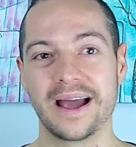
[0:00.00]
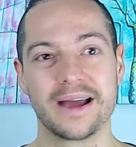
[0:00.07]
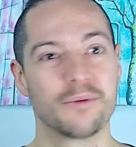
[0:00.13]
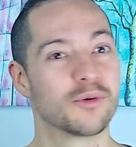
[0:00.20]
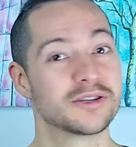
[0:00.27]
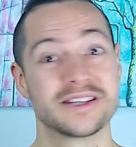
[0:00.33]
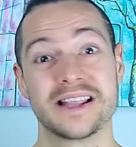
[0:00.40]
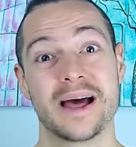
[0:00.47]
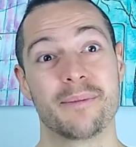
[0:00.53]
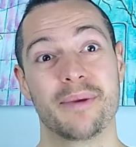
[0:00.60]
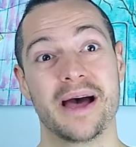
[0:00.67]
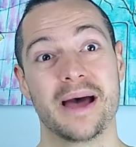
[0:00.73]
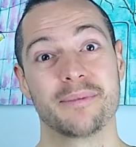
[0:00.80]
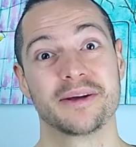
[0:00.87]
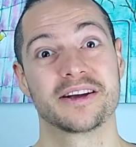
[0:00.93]
it wasn't that
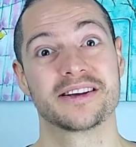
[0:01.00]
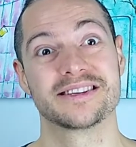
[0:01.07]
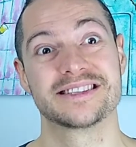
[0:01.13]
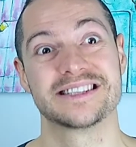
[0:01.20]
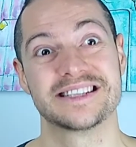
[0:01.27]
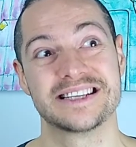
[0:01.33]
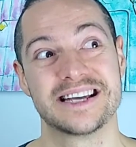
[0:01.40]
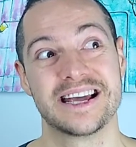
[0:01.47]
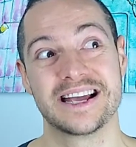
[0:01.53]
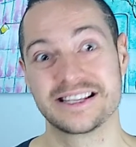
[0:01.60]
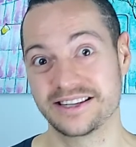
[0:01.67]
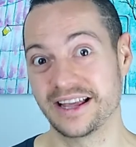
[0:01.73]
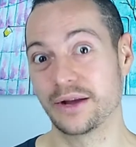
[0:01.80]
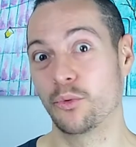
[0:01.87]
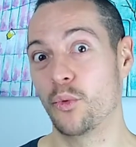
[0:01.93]
bad because
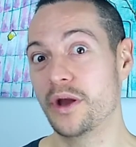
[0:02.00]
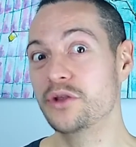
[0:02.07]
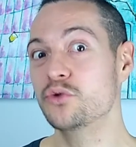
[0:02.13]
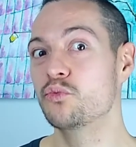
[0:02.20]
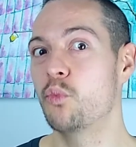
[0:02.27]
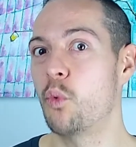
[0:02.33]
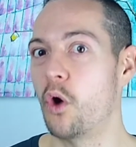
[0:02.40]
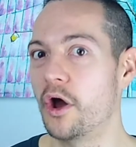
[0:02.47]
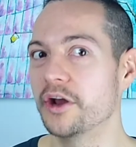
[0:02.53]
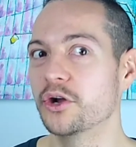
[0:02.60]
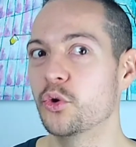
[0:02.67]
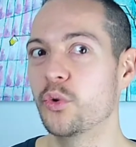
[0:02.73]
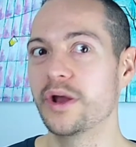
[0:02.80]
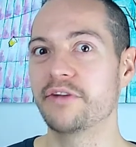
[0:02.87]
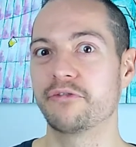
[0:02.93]
it's like when you want to
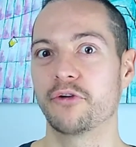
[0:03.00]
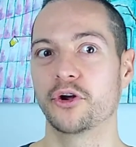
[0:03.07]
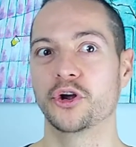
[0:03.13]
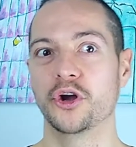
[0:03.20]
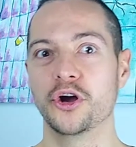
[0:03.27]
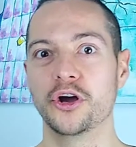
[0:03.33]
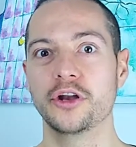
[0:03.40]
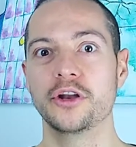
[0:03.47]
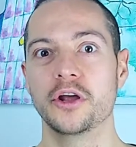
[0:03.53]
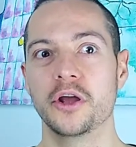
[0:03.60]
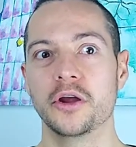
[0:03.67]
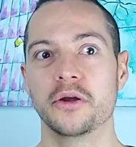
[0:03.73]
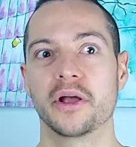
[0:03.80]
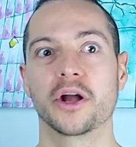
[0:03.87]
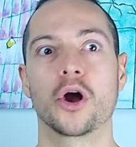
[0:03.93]
quit for good,
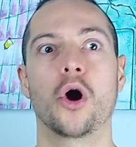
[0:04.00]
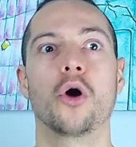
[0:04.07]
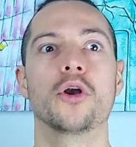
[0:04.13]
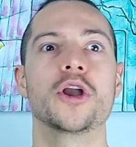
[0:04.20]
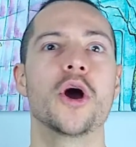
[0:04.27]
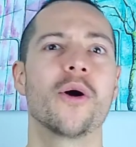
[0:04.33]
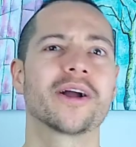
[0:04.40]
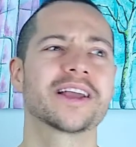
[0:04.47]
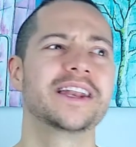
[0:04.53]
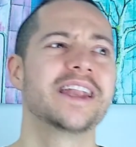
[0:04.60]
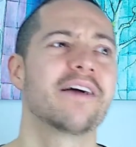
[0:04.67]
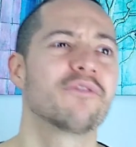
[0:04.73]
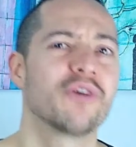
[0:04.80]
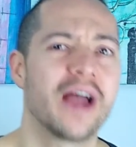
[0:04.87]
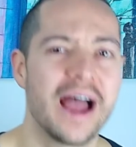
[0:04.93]
like, oh no, I can
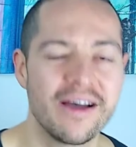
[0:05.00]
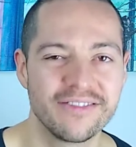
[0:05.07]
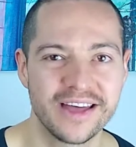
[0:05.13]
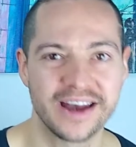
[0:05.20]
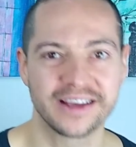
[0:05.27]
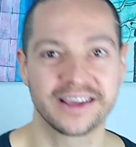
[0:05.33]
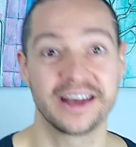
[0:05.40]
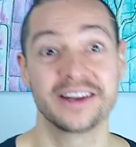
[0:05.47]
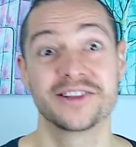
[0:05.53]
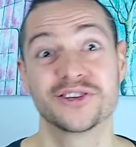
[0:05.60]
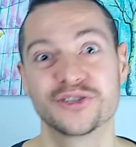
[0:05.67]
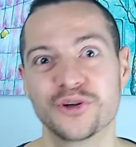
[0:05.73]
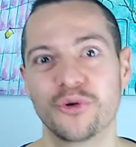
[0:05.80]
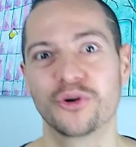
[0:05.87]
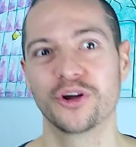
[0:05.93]
never have that again.
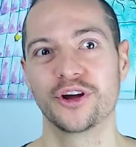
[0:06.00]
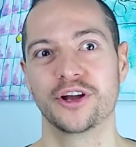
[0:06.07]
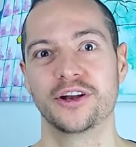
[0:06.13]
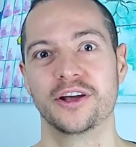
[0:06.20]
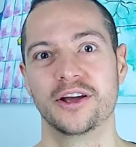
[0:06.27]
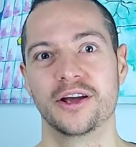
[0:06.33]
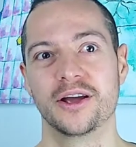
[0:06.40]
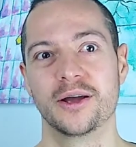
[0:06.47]
It's so good.